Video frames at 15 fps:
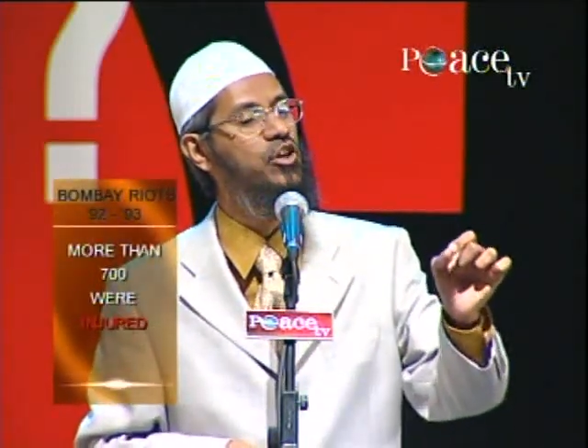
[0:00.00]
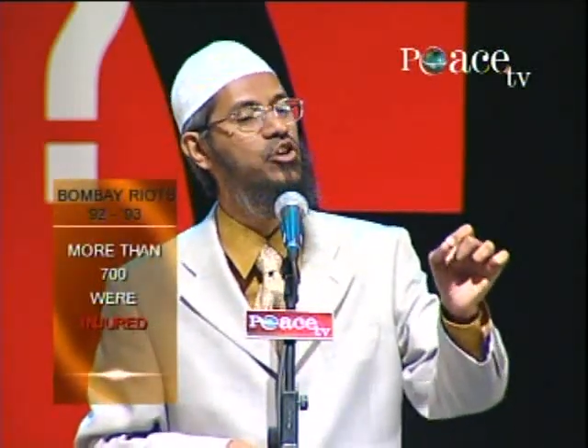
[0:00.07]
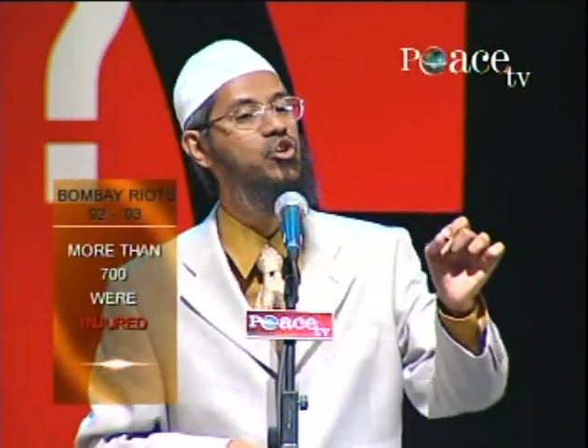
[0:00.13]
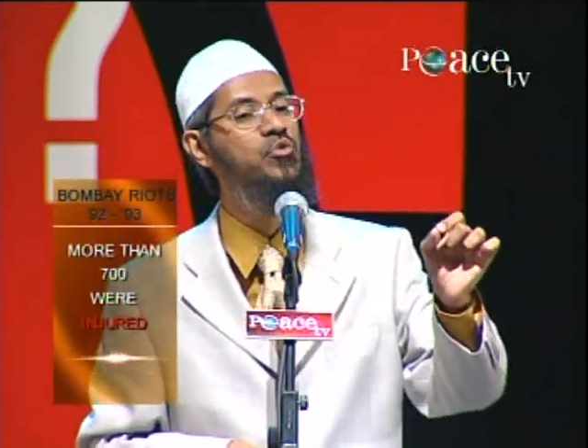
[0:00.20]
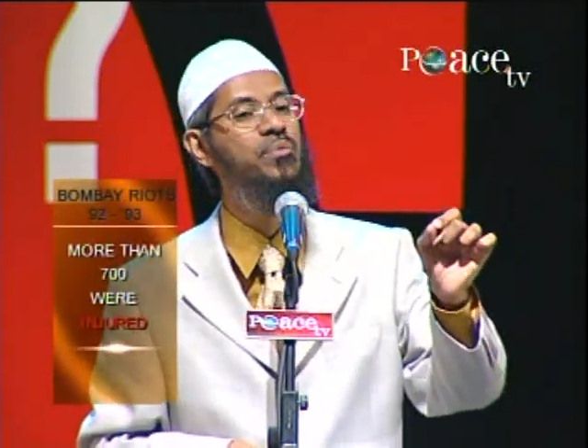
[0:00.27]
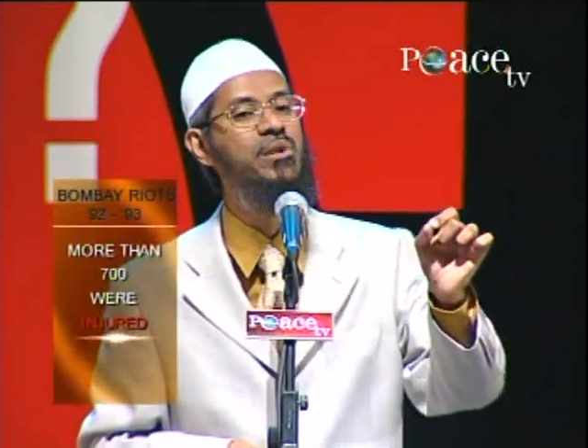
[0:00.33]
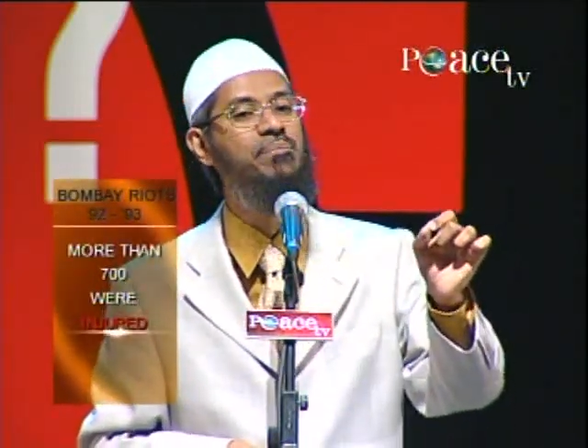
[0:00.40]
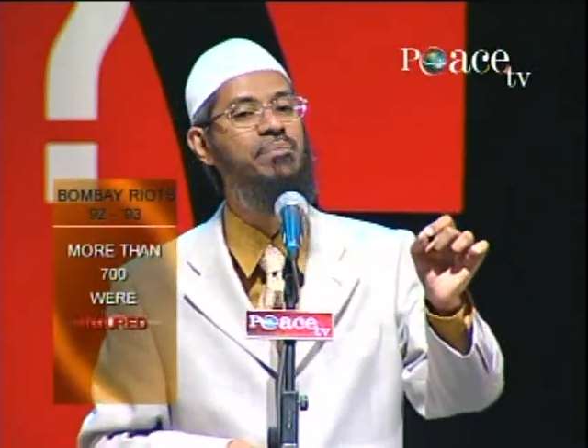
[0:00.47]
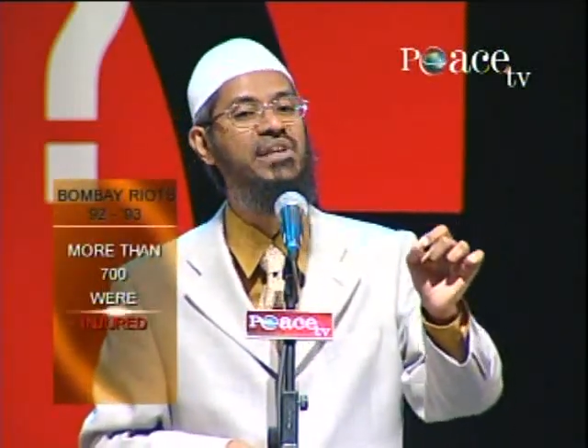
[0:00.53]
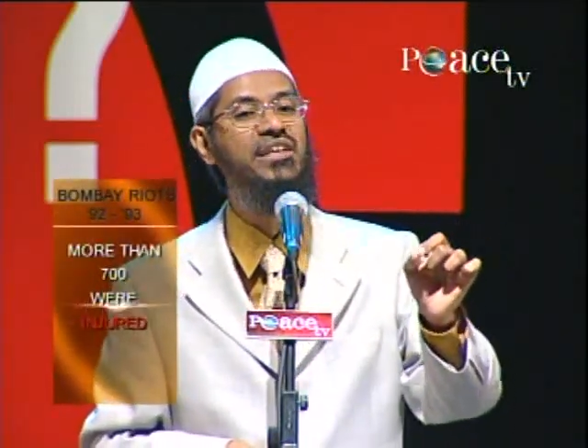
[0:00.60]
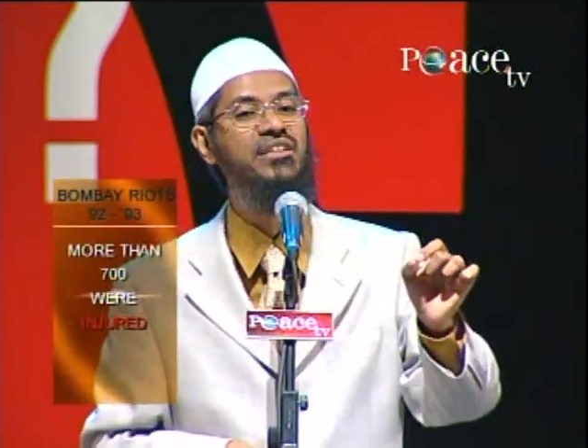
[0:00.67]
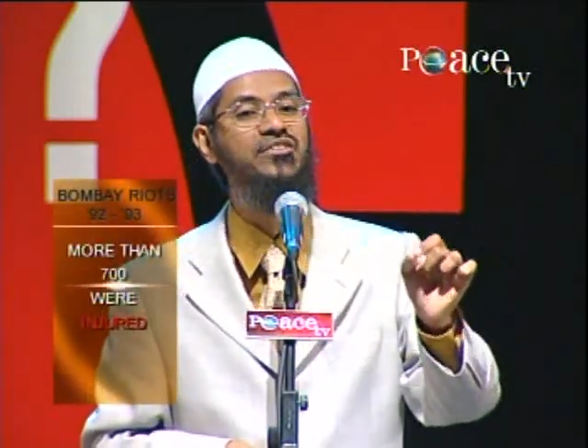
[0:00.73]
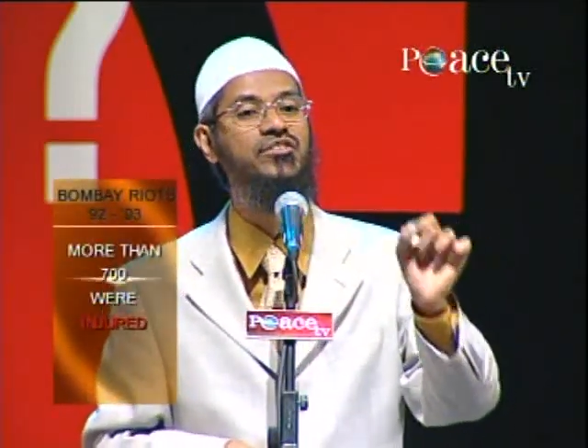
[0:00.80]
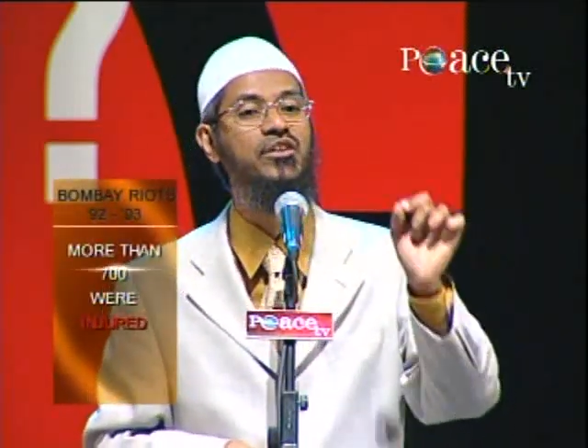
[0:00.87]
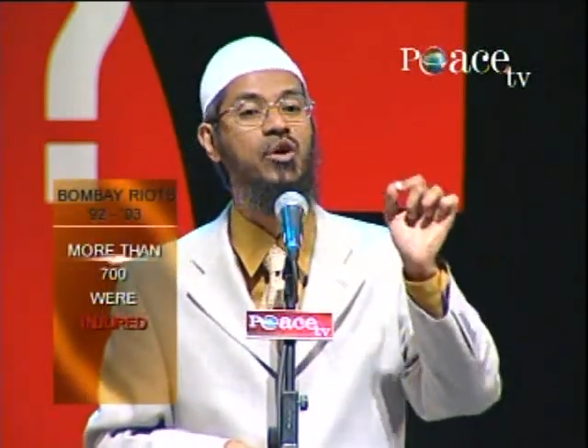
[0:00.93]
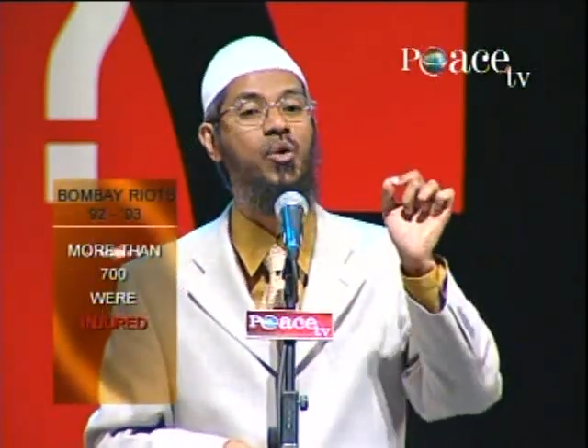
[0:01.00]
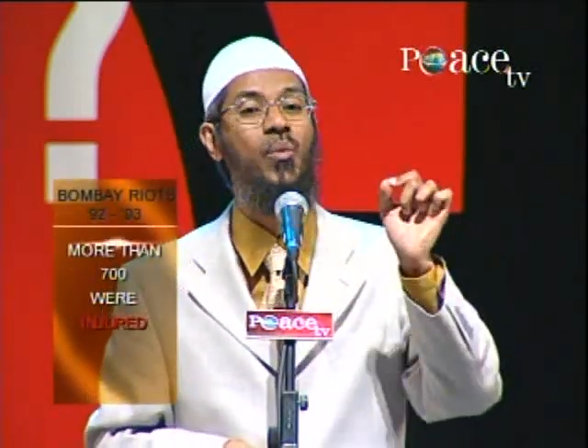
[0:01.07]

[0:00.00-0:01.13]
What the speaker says: human beings were